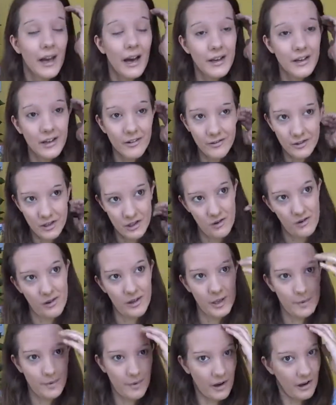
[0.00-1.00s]
I don't do
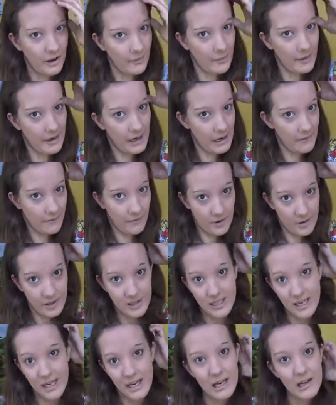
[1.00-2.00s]
it as part of my
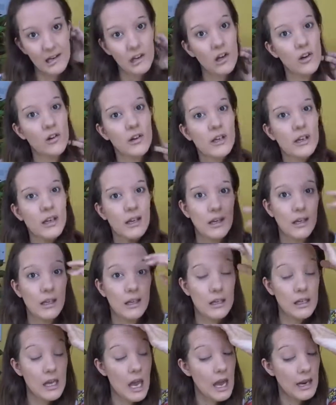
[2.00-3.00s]
everyday look
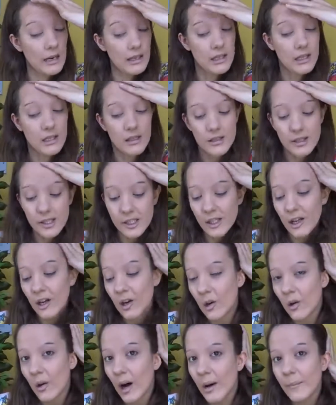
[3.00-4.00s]
yet, so
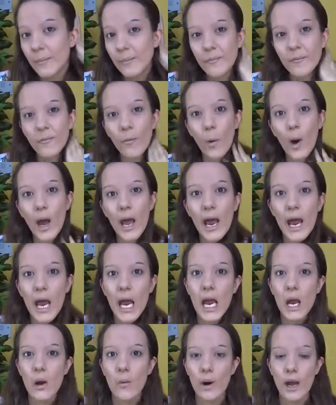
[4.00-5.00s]
I'm
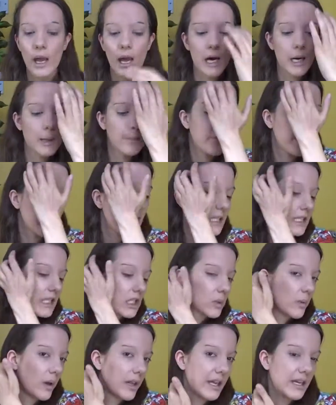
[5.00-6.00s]
way out of
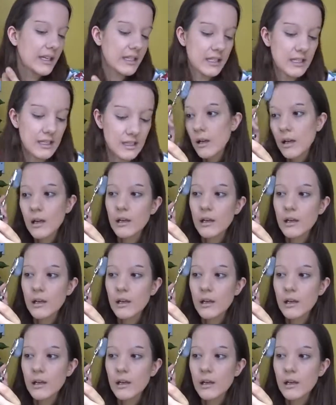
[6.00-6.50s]
practice with it.